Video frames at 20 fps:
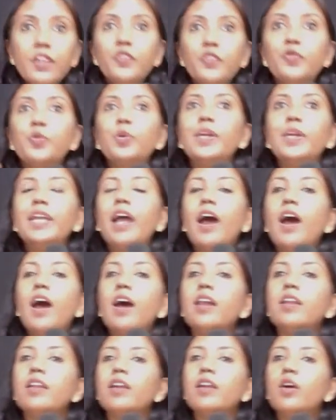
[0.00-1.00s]
if we
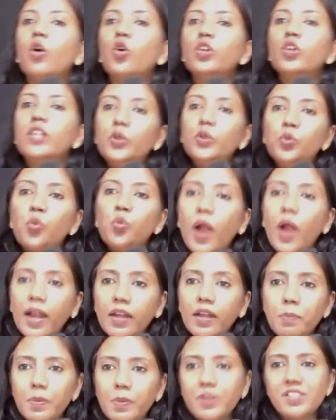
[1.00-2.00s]
are only
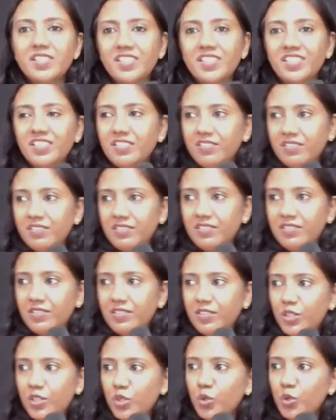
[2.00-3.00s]
one person
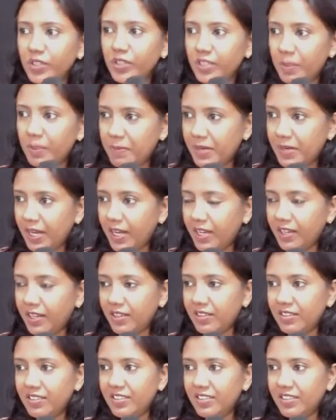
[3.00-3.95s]
doing the praying,